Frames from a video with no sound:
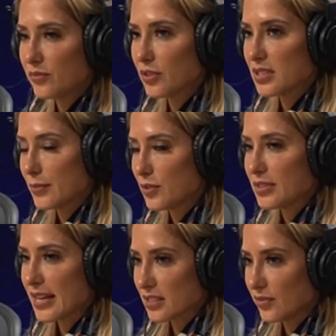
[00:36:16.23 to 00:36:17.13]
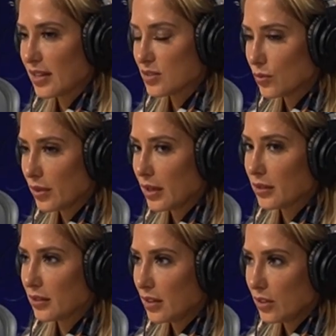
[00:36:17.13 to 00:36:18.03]
For example, Daxify is
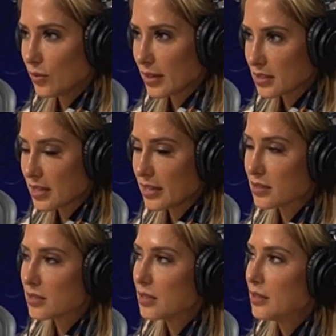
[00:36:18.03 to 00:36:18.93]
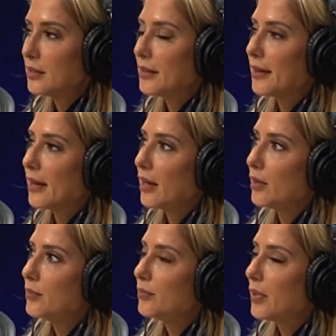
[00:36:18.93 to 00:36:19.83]
only in the United States,
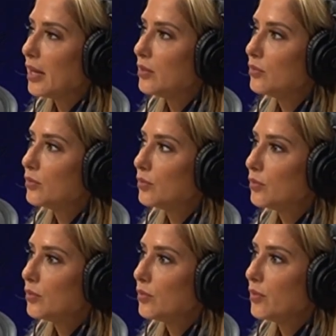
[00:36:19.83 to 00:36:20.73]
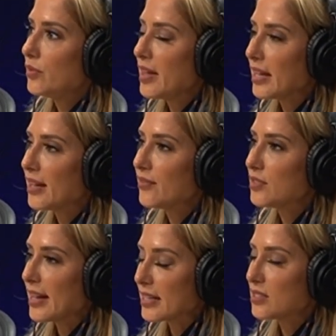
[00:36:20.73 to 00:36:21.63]
but they have
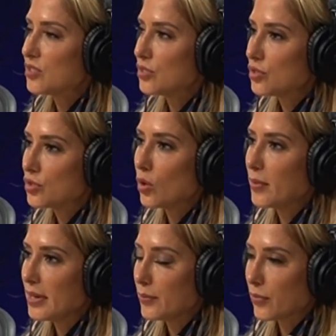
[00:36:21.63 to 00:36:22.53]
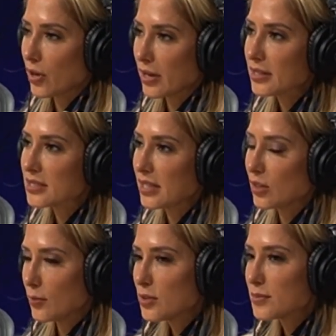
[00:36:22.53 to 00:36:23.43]
access to so many products that
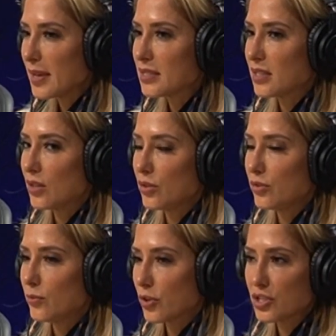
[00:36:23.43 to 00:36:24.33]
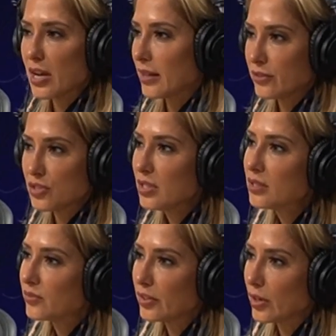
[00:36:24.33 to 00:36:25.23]
it almost makes it more challenging
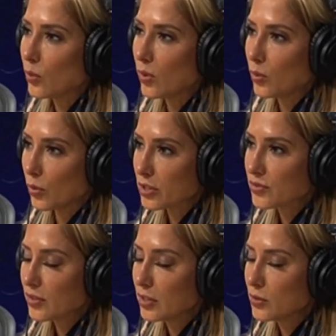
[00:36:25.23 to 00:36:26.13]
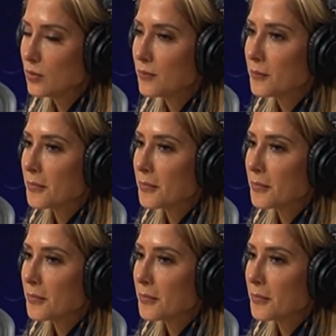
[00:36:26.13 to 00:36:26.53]
to figure out what works for you.